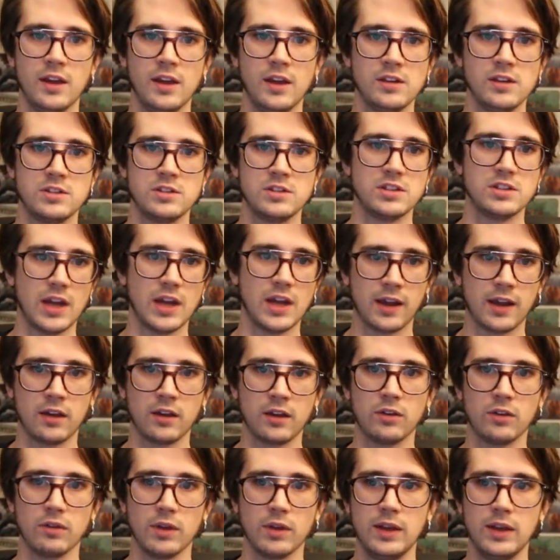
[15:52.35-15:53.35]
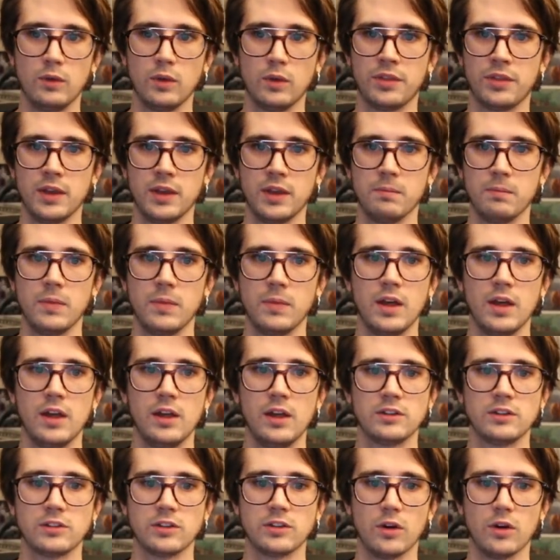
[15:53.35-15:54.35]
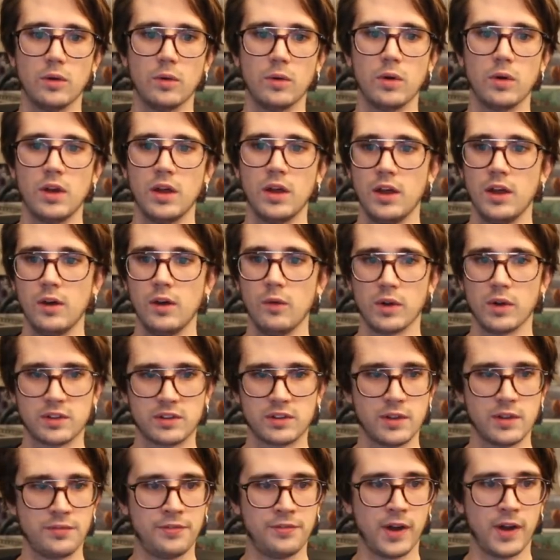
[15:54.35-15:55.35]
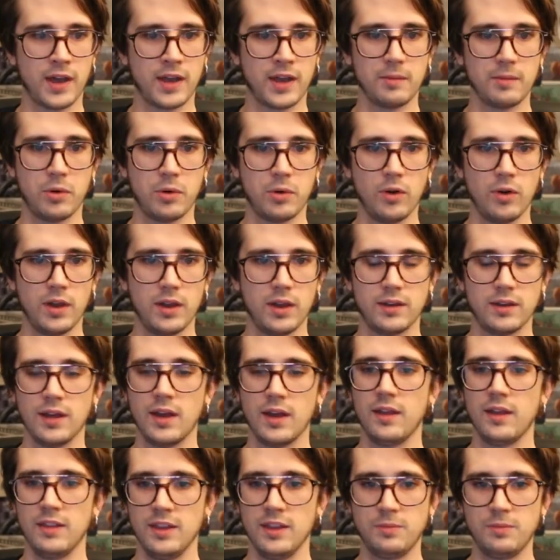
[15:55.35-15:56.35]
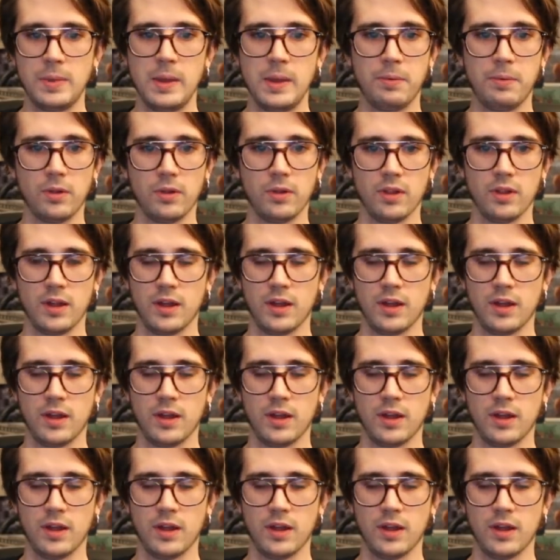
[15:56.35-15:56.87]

Zizek agreed with him, so what's the fucking point? These people,